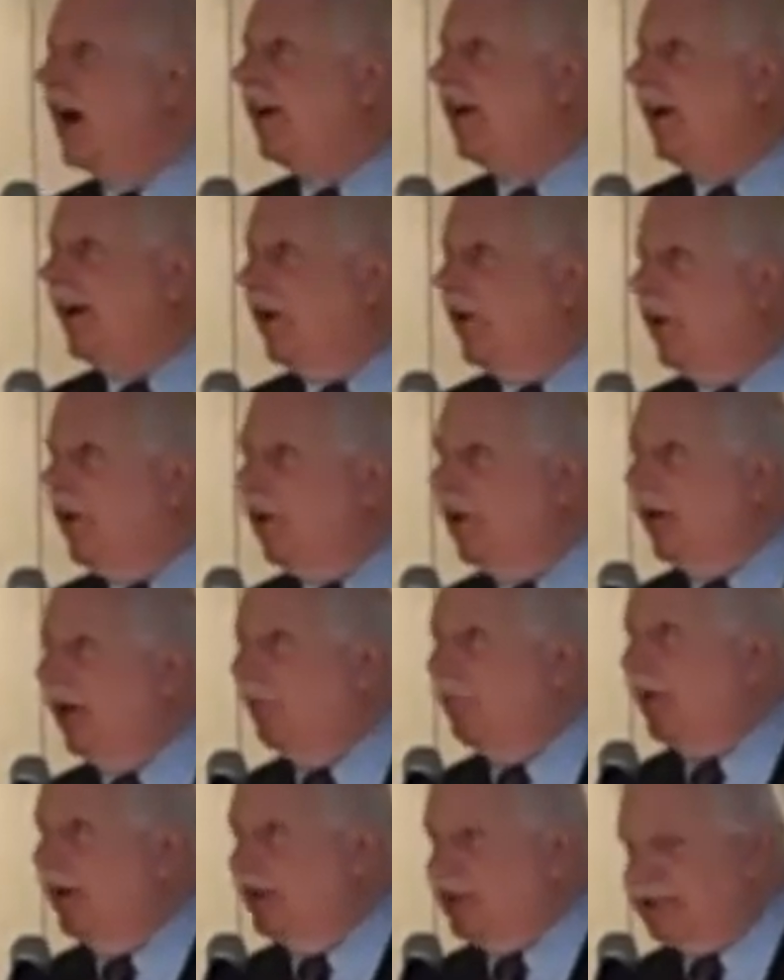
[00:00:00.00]
and Ariel
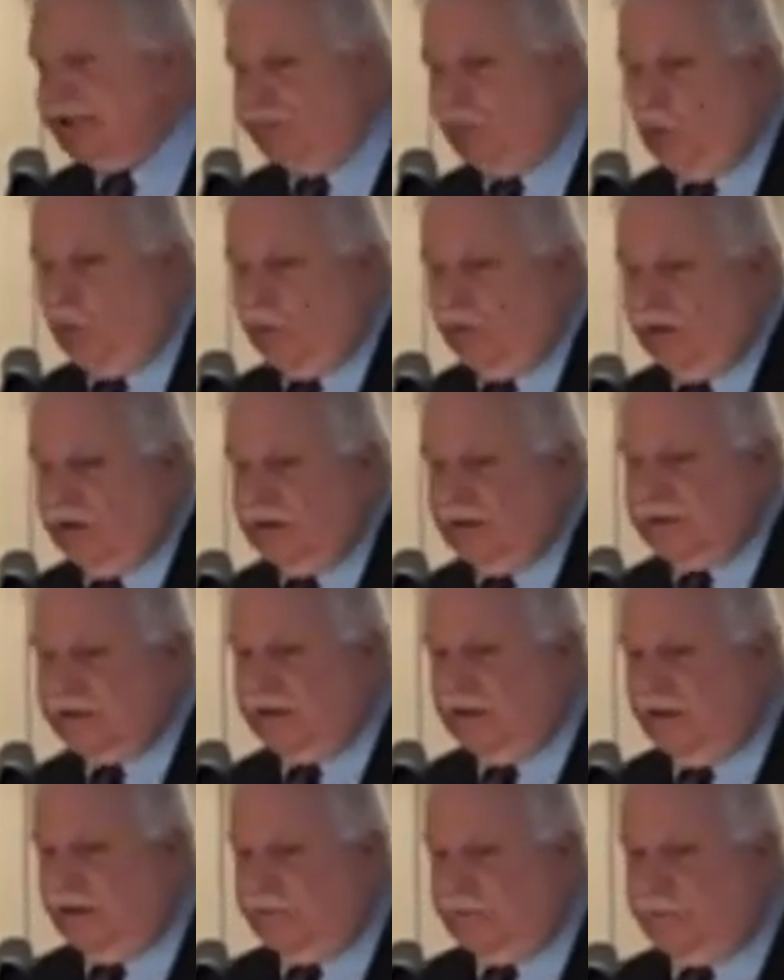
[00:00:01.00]
have been supporters
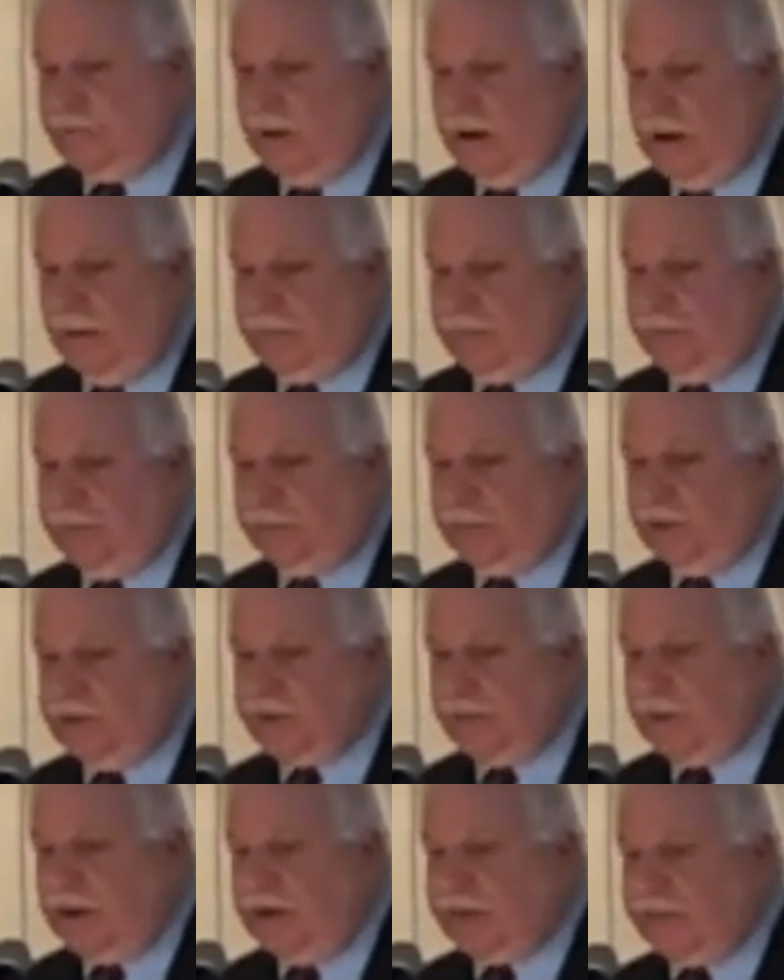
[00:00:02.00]
of
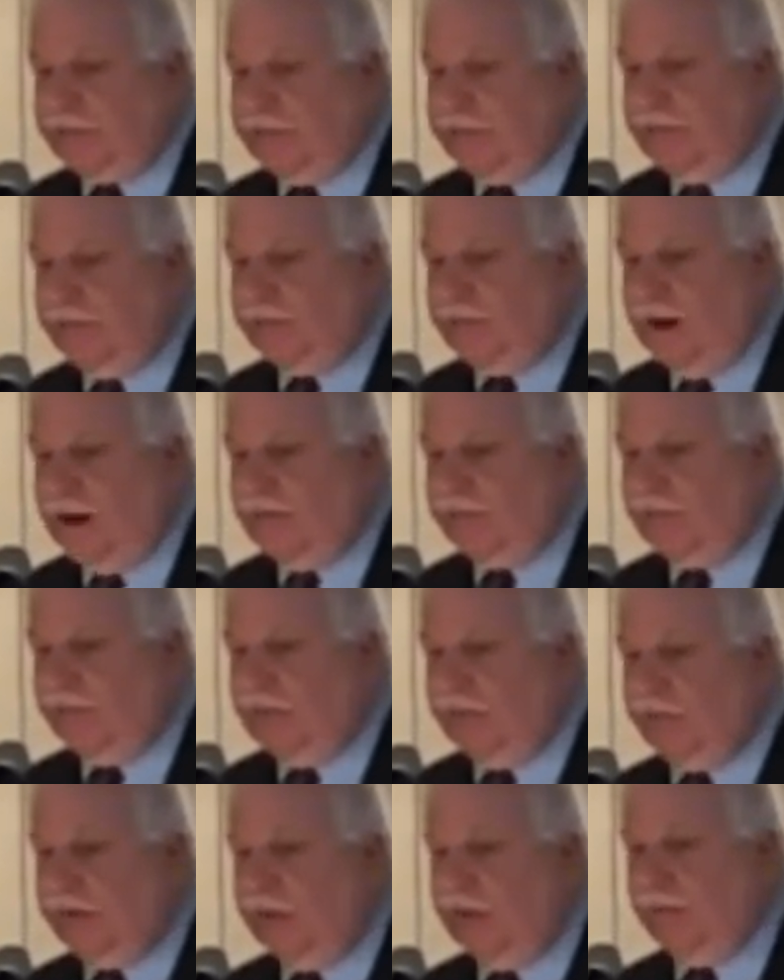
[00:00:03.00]
Princeton Project 55 from
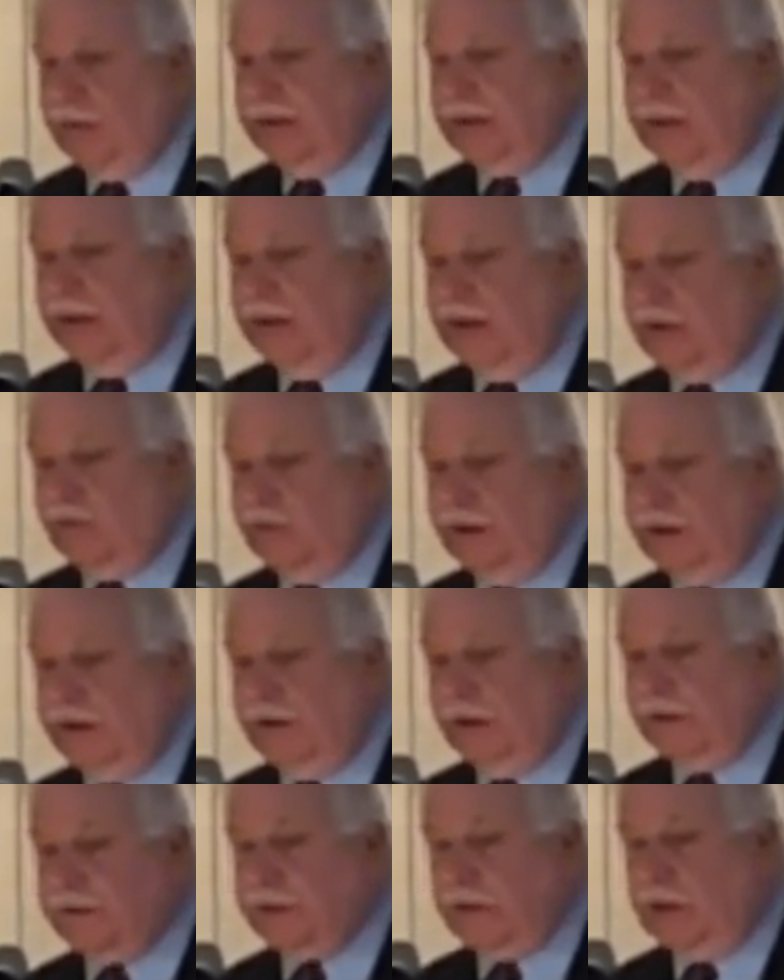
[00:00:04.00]
the very beginning, 20
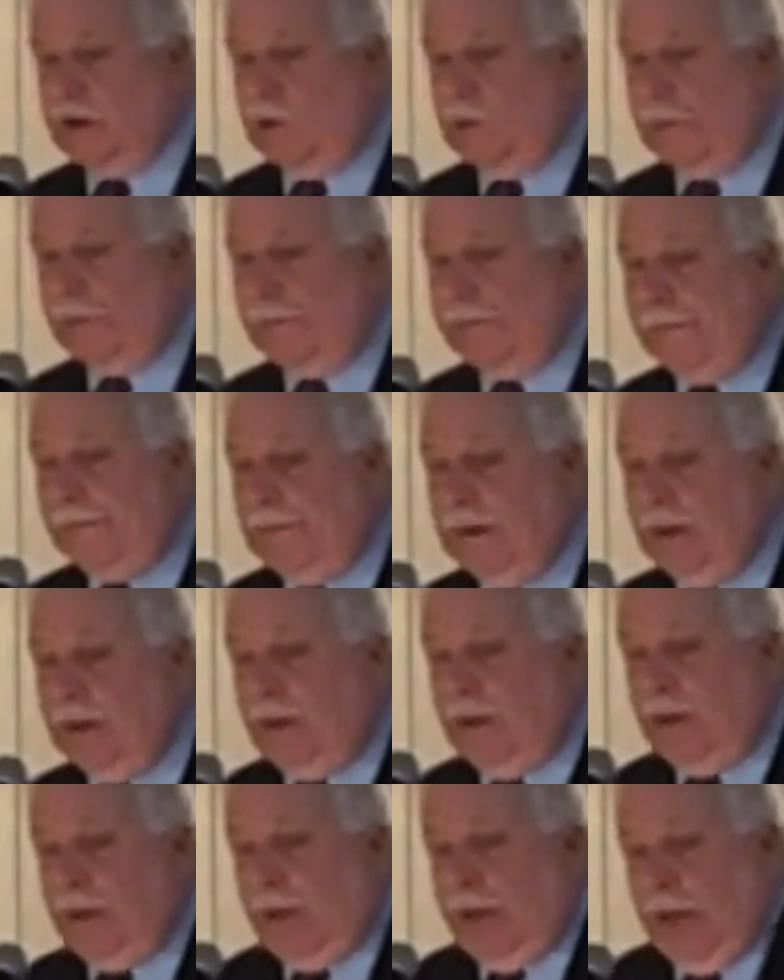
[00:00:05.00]
years ago.
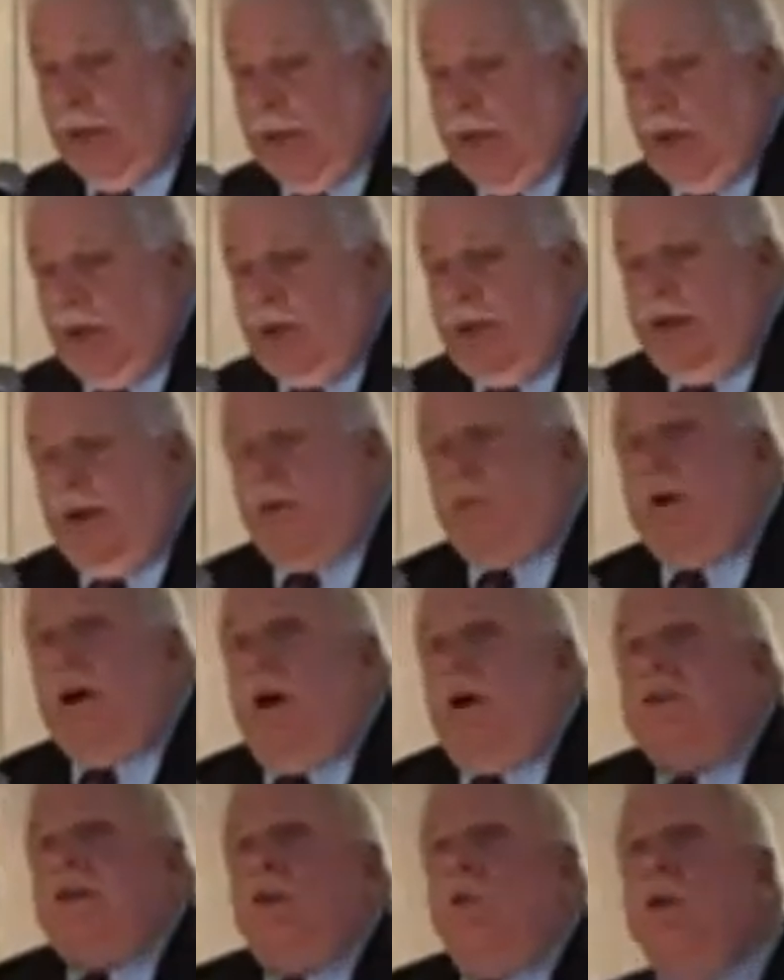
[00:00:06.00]
And we
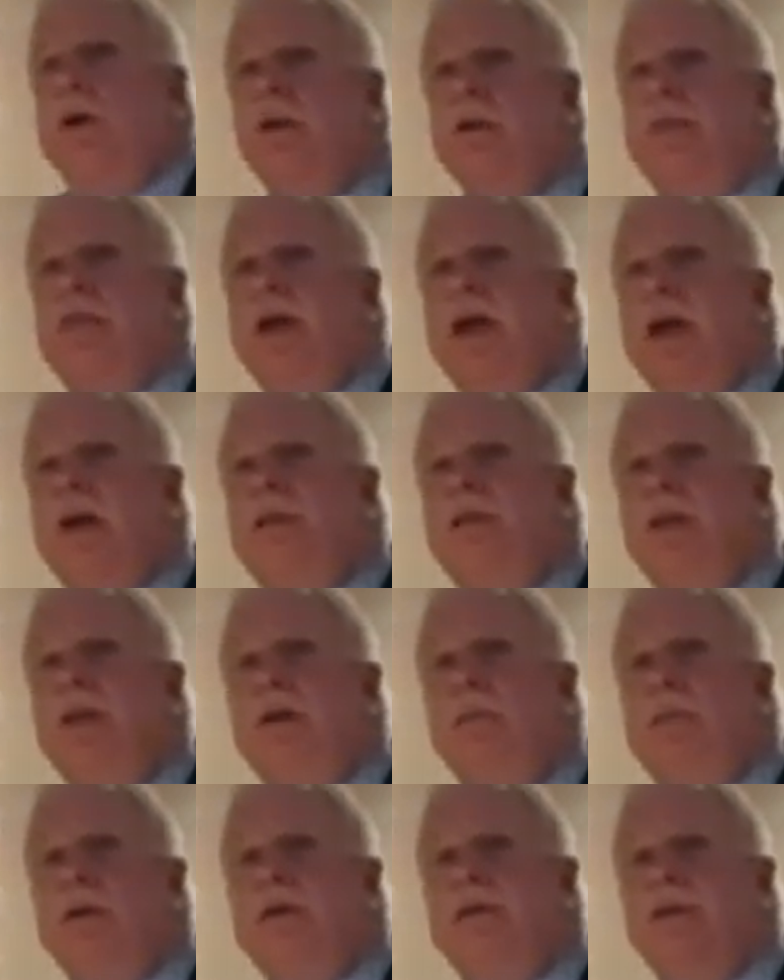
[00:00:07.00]
also want to thank the
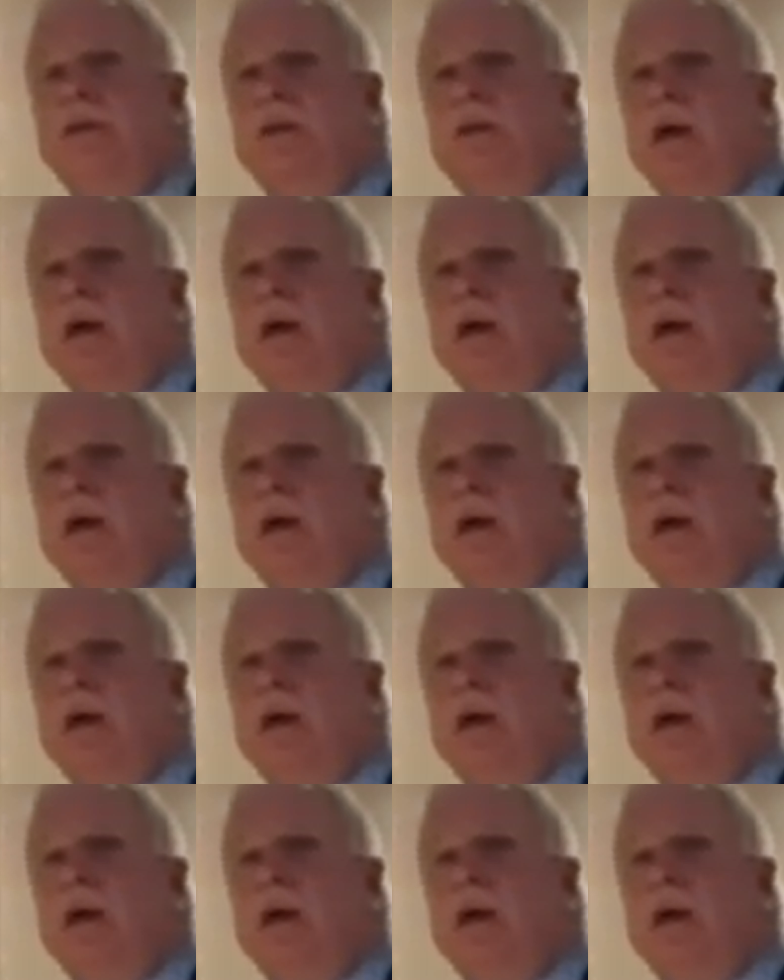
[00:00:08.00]
Princeton